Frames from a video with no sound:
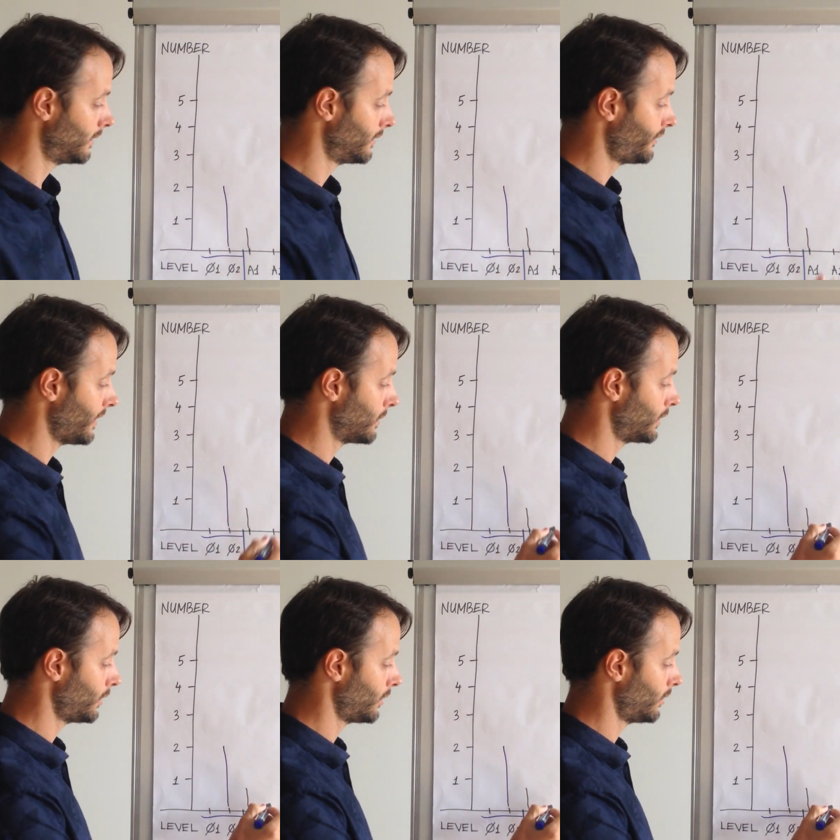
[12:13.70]

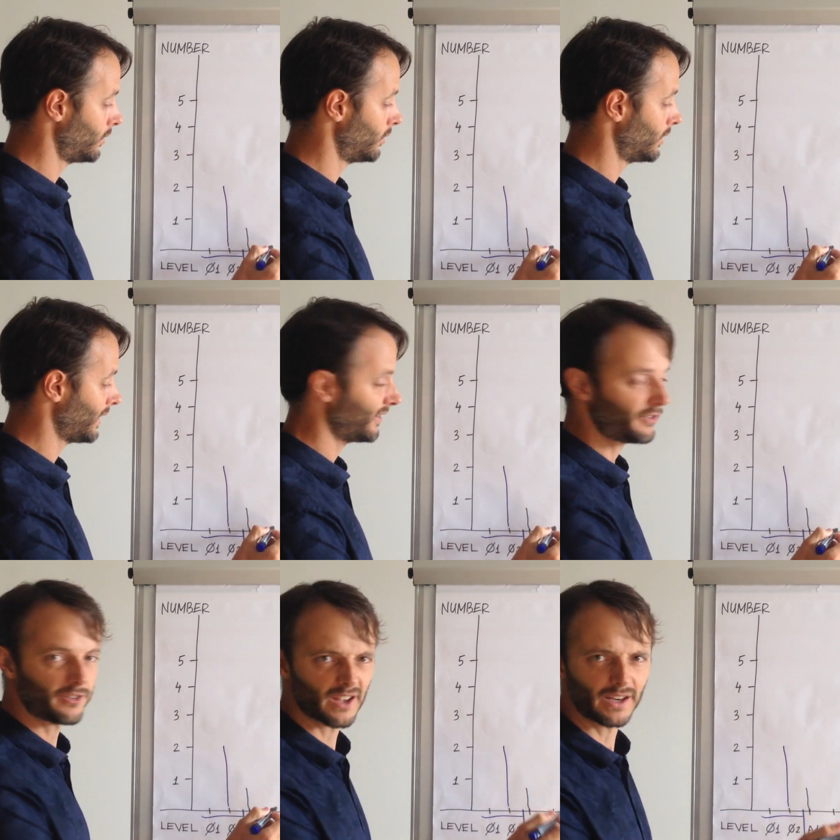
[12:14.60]
someone who has
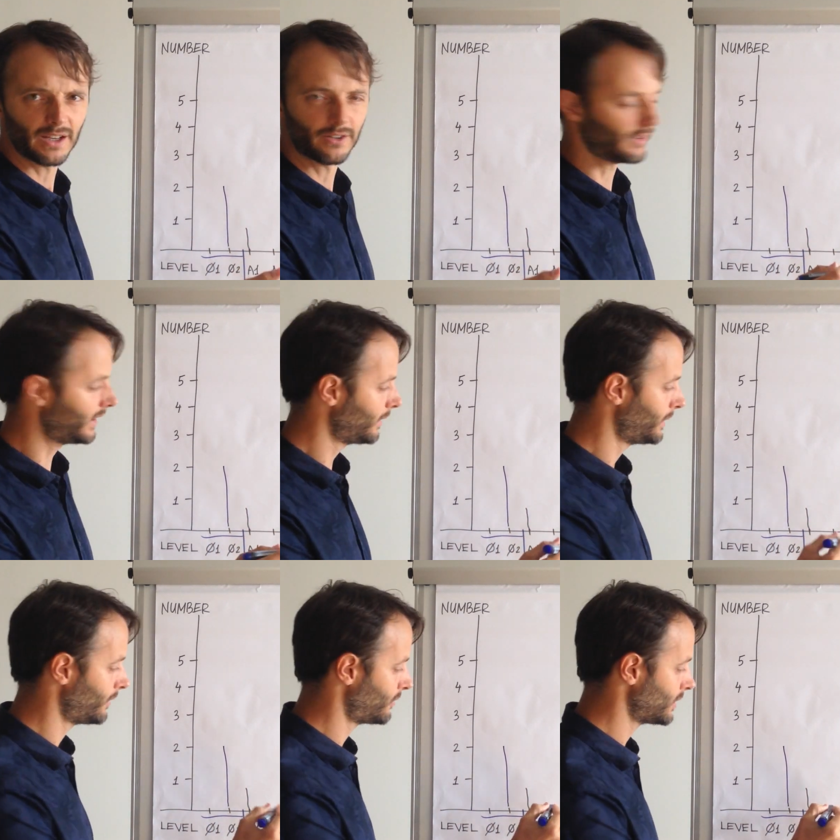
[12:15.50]
studied a little
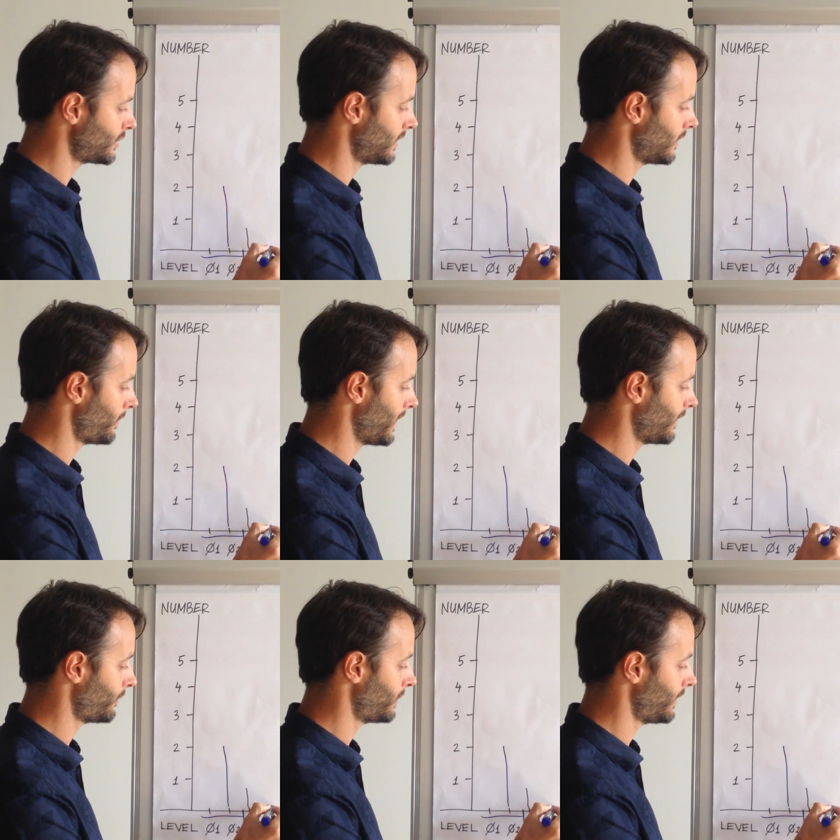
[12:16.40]
bit of Russian in the
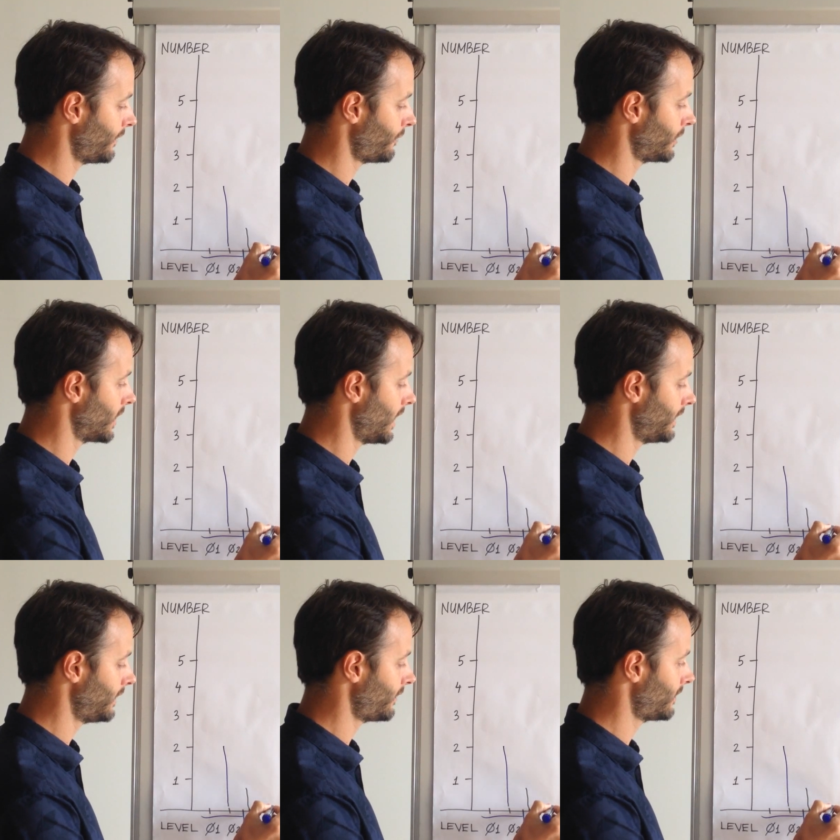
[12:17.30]
past but has
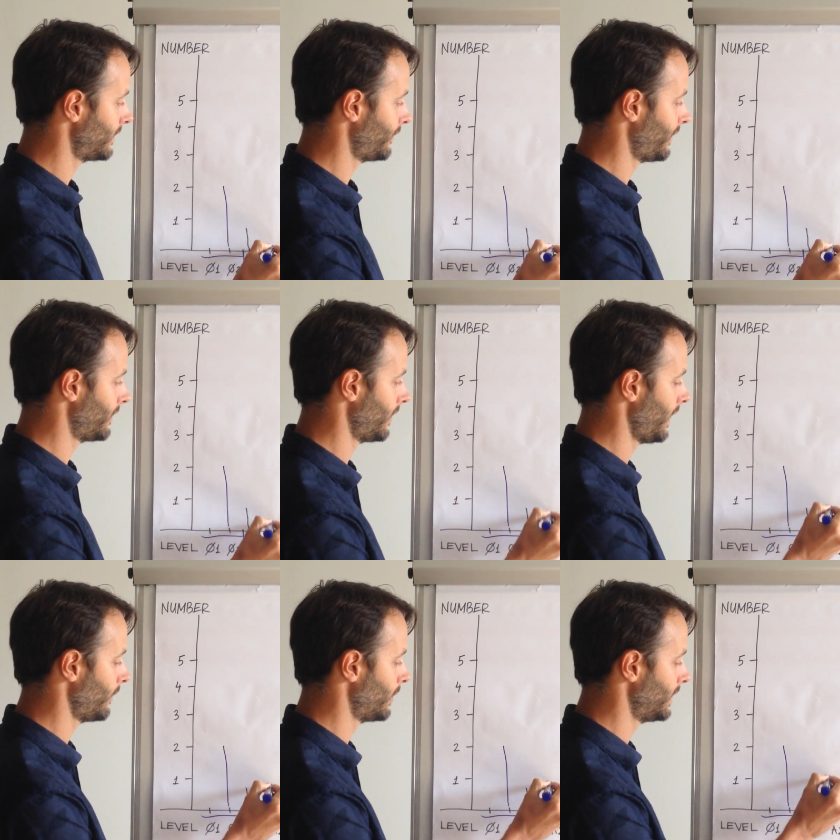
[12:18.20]
forgotten it, let's say they're
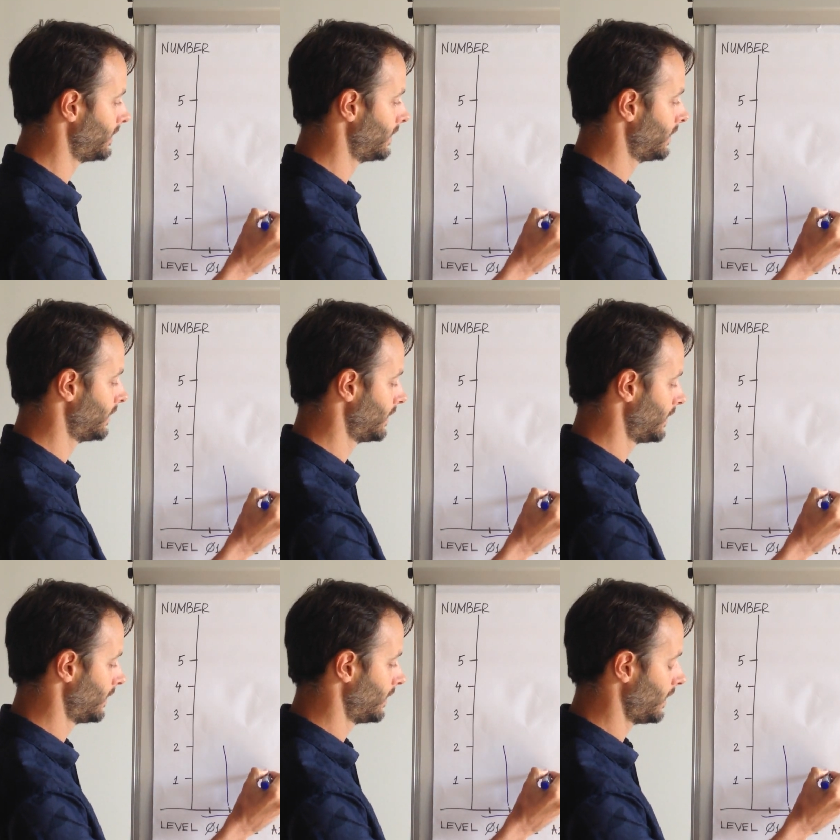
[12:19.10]
A1,
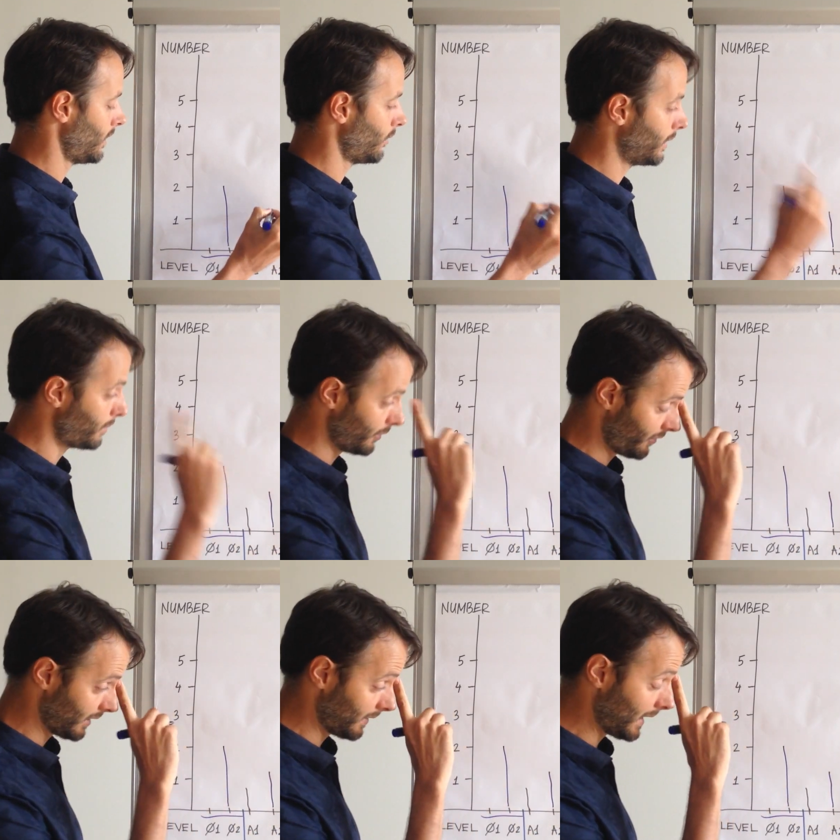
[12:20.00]
one
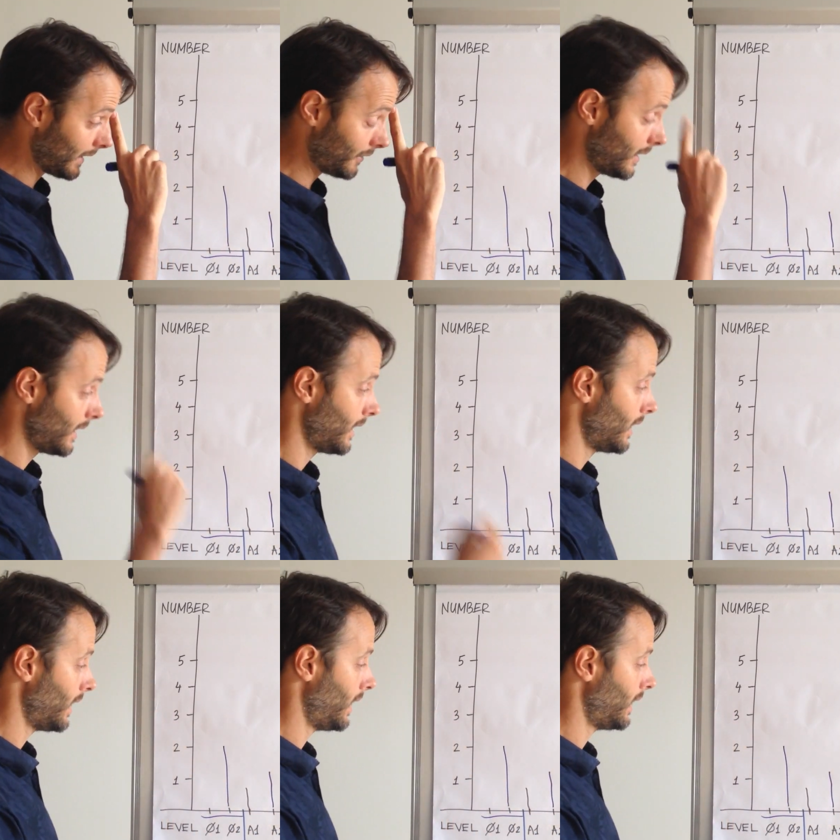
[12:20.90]
person like that,
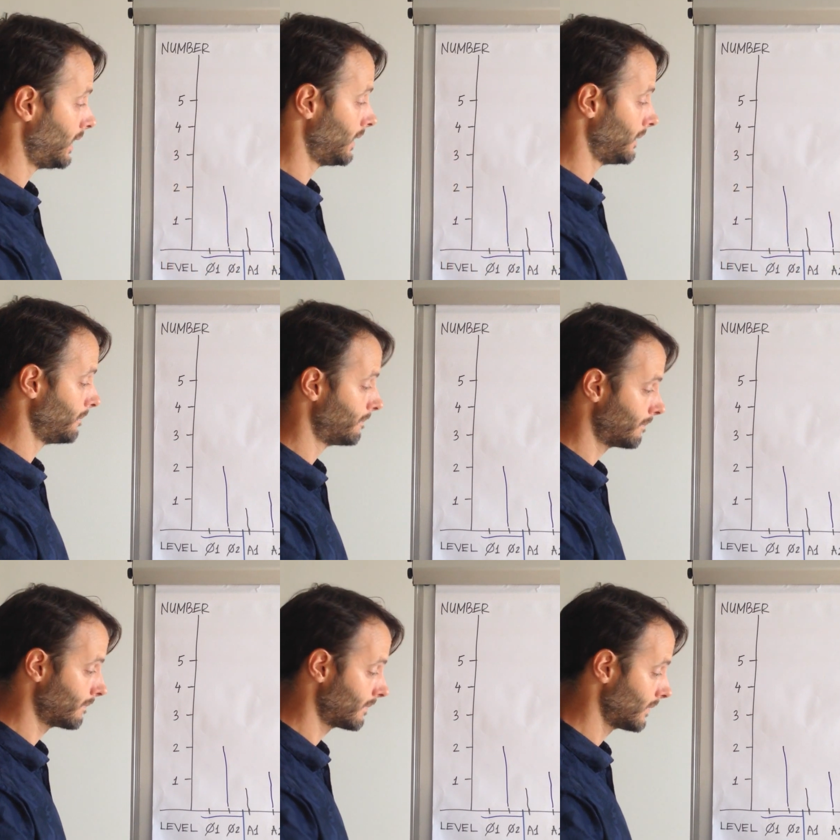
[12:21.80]

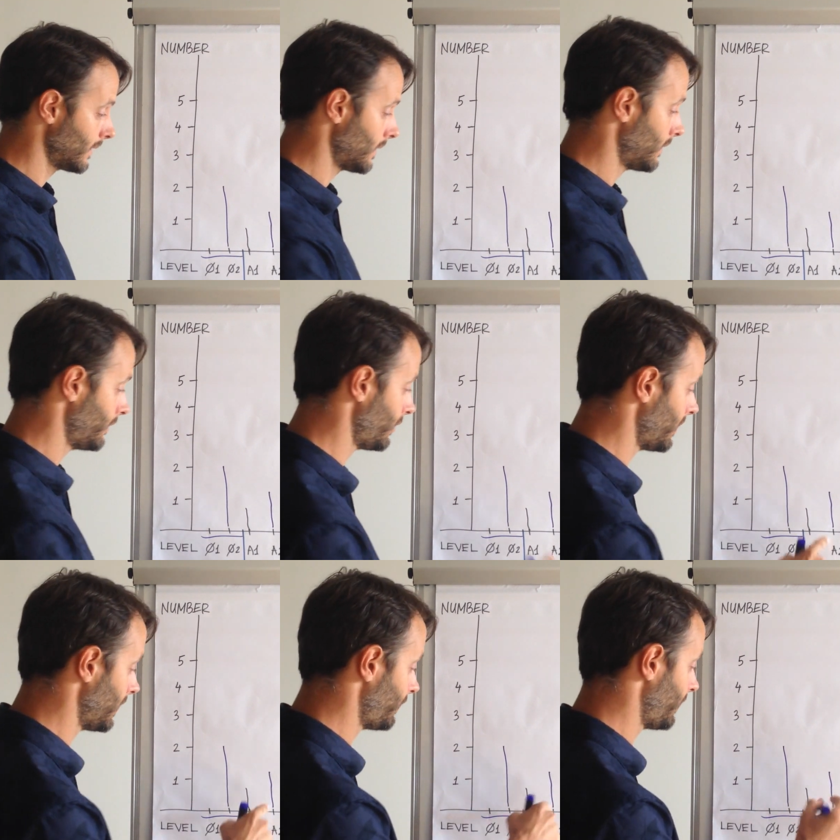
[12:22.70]
so
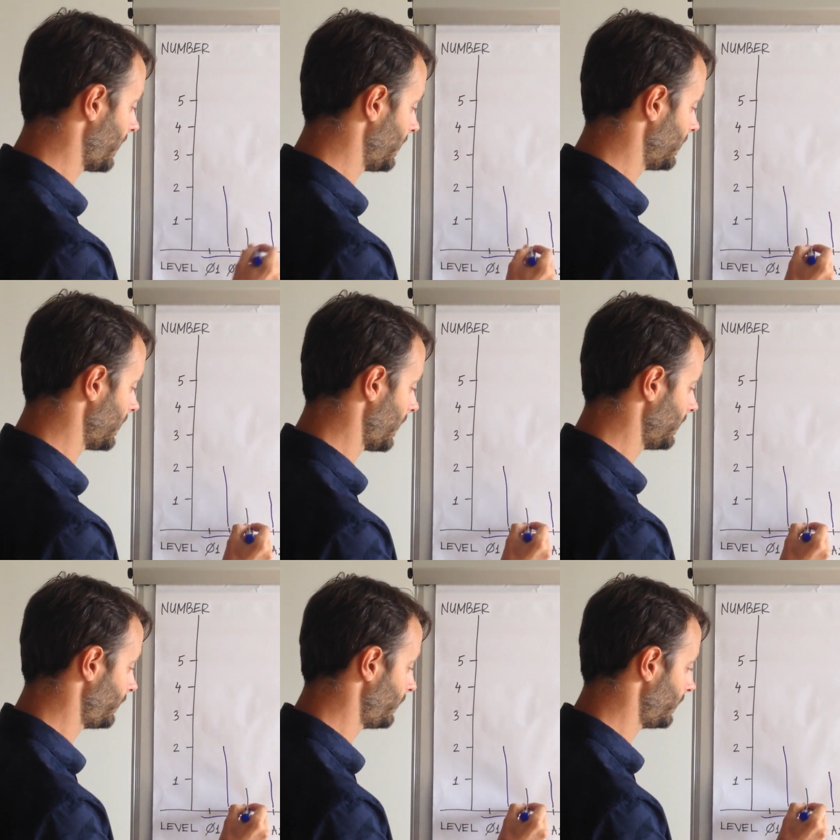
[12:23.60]
that's
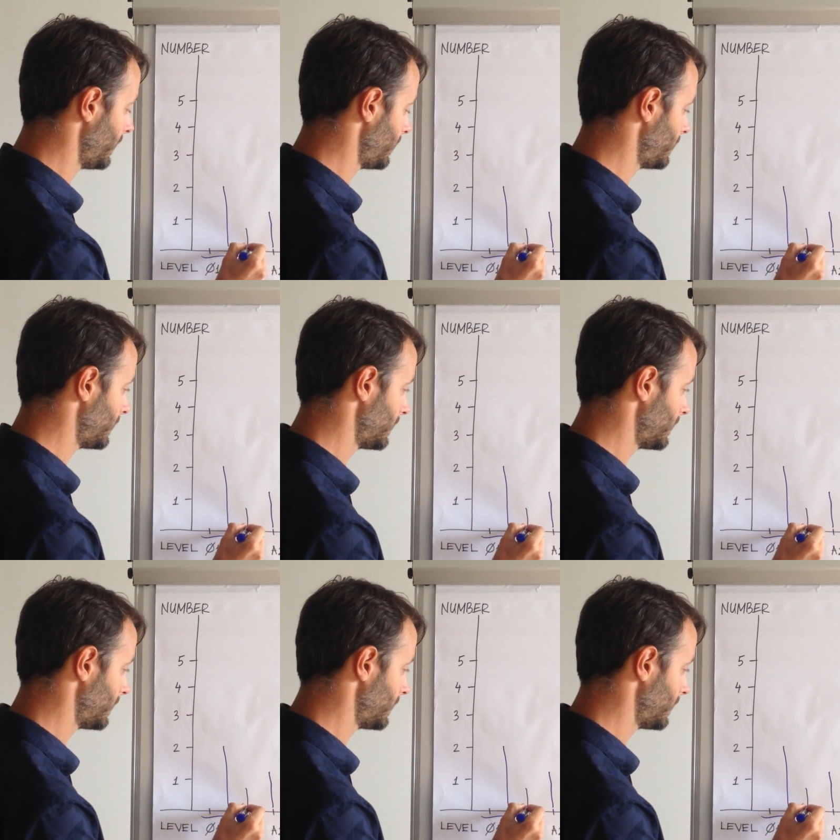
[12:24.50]
A2 there.